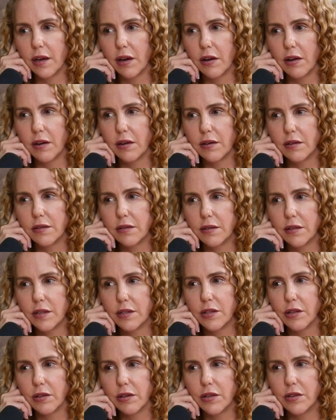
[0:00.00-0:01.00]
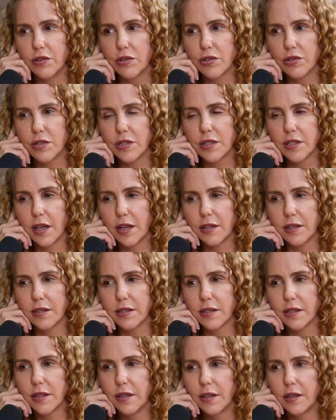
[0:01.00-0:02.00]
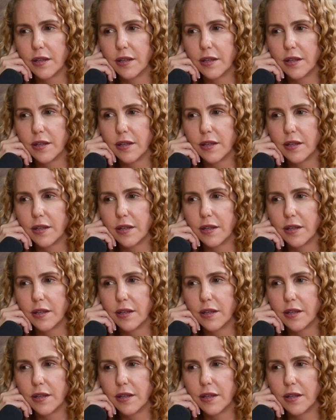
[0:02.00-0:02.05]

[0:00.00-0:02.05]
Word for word: on adult industry sets?